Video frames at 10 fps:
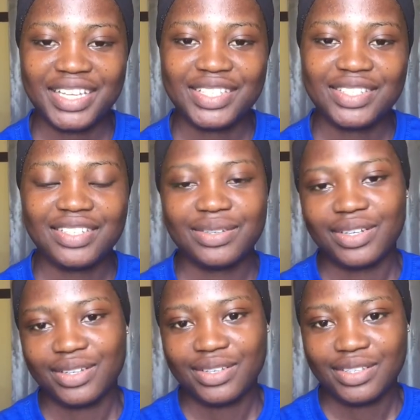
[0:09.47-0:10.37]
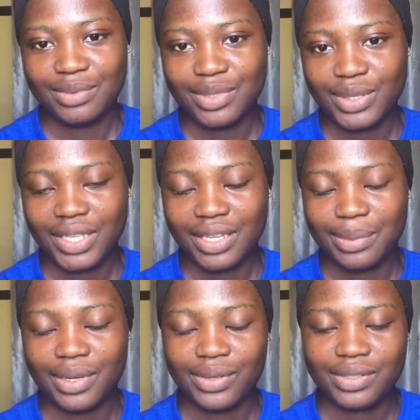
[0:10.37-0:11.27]
and today we are going to be talking
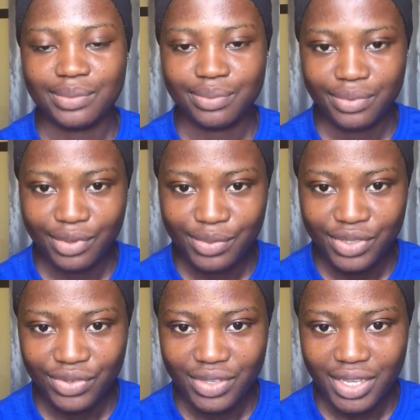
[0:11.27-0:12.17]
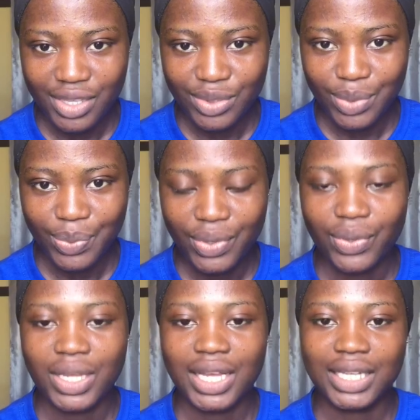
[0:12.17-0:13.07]
about Promissory
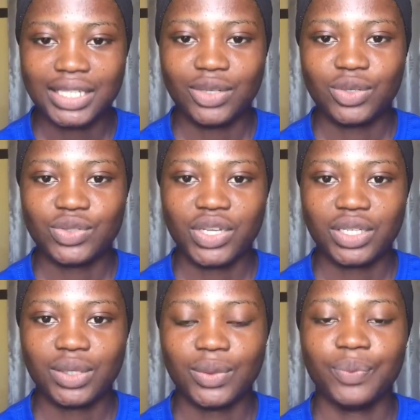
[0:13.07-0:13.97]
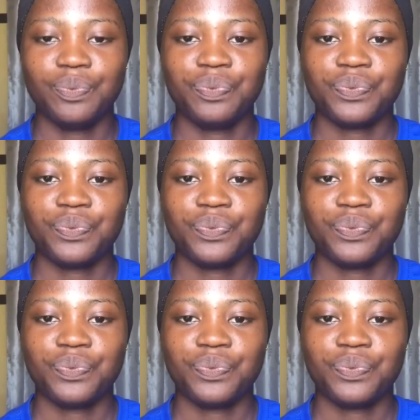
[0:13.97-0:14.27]
Estoppel under contract law.